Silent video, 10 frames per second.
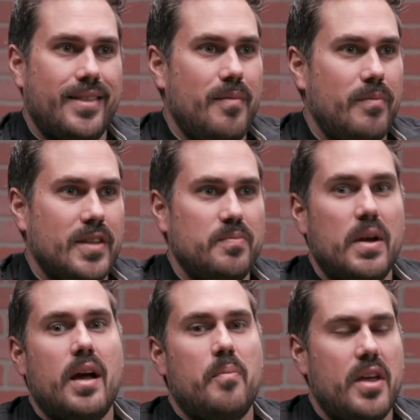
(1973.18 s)
this
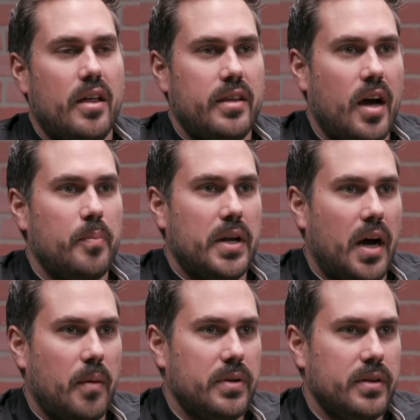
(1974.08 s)
might not be on the up and
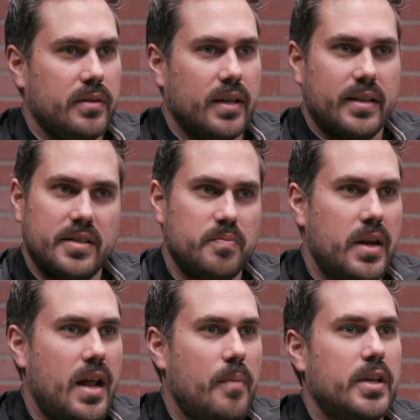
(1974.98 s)
up? Like, this
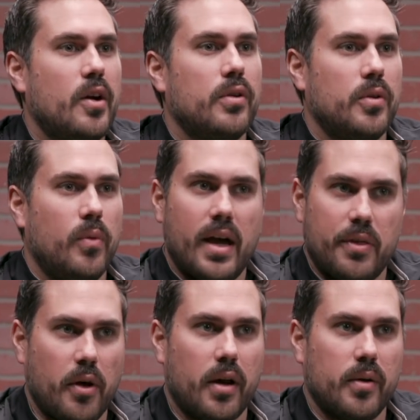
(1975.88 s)
might not be going the way I
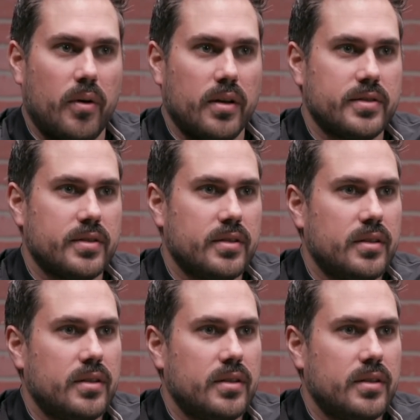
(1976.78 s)
thought it was?